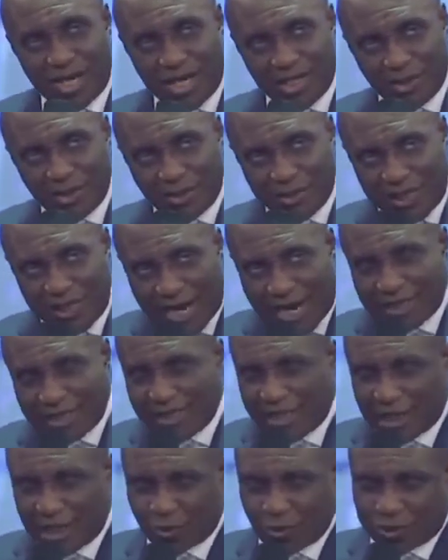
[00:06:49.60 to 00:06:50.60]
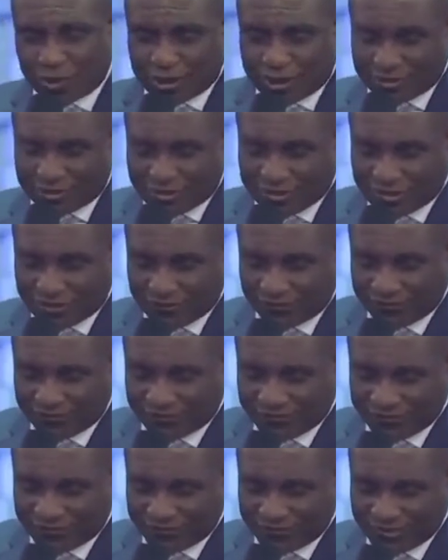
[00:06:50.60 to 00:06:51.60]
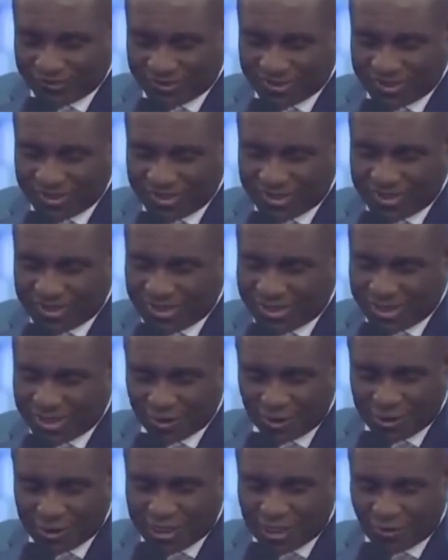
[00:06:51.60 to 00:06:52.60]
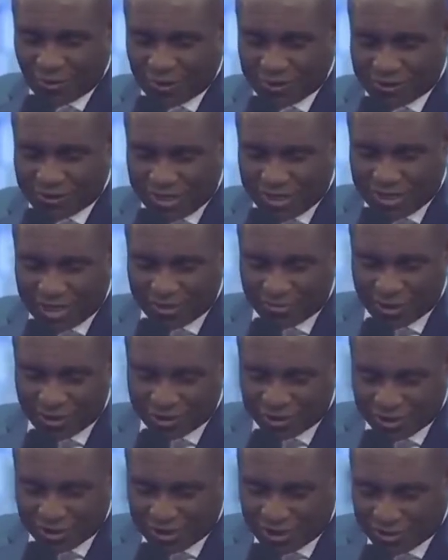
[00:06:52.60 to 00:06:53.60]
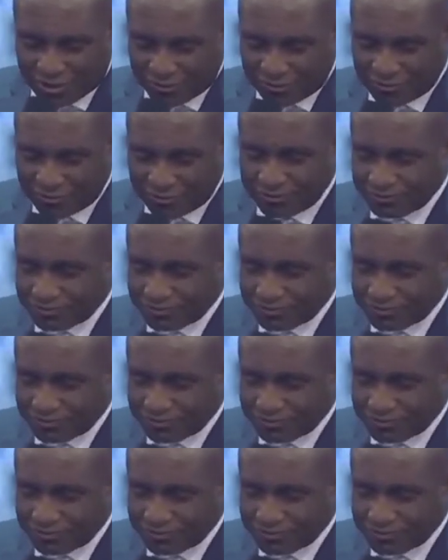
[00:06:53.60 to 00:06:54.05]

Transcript: And you know, here at the headquarters, and other ones I can't mention now.